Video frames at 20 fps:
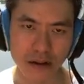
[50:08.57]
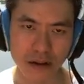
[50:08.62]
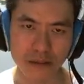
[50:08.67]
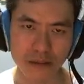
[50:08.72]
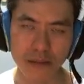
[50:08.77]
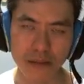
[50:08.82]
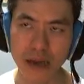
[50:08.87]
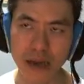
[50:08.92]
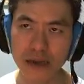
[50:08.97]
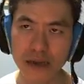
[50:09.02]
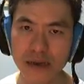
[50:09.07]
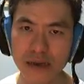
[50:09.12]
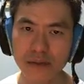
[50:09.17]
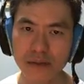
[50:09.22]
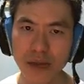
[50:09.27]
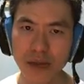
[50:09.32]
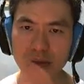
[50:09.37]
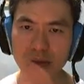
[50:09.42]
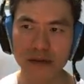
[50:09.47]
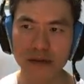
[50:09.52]
Maya team
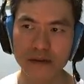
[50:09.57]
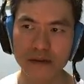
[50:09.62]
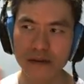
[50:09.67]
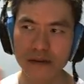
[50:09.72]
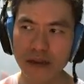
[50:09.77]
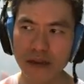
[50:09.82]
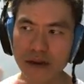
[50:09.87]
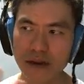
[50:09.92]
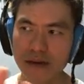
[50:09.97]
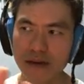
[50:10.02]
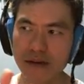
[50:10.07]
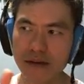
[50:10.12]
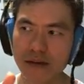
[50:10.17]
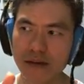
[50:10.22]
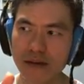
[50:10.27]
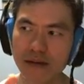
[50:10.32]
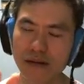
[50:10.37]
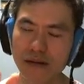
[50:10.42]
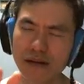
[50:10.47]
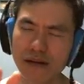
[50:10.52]
has like
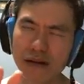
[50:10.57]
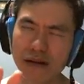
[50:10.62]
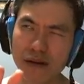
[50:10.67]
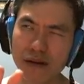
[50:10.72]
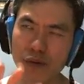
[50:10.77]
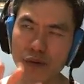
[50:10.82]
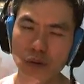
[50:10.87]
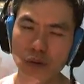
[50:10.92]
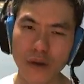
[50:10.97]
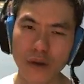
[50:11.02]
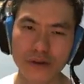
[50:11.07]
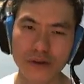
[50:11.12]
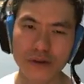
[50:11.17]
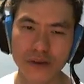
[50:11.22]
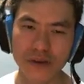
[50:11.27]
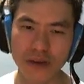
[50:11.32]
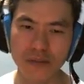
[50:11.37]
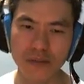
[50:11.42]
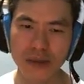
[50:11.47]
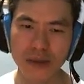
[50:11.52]
with Guan Yu
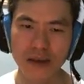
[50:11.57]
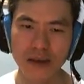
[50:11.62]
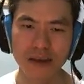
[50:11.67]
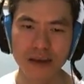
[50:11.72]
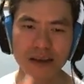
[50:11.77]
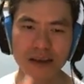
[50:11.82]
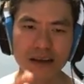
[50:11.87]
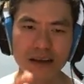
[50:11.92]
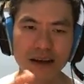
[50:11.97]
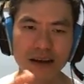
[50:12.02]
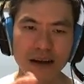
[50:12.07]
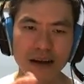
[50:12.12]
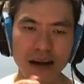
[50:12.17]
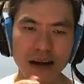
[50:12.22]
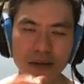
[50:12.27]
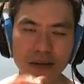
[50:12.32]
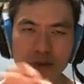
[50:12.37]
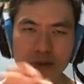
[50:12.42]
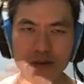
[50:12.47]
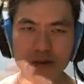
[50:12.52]
team,
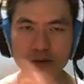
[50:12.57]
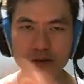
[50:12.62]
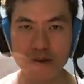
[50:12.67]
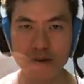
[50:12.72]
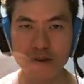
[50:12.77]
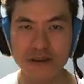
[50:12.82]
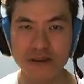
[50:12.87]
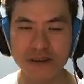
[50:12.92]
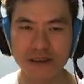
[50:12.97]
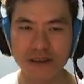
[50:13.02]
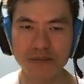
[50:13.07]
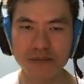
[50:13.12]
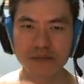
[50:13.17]
I'm not so concerned